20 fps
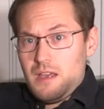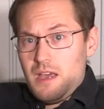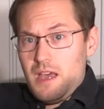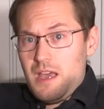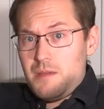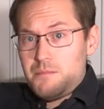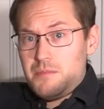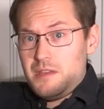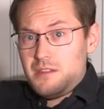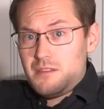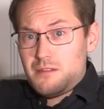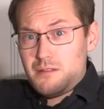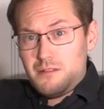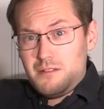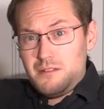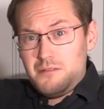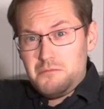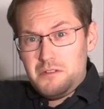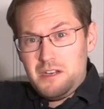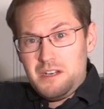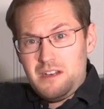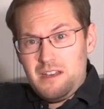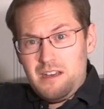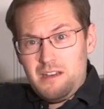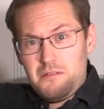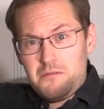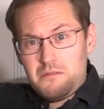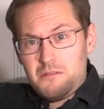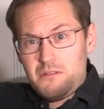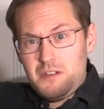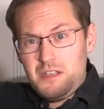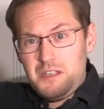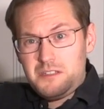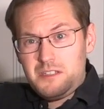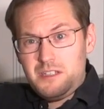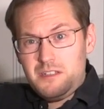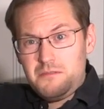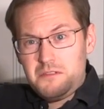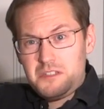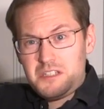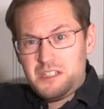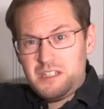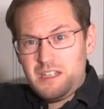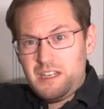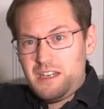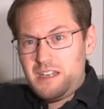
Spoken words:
I basically ran out of creativity,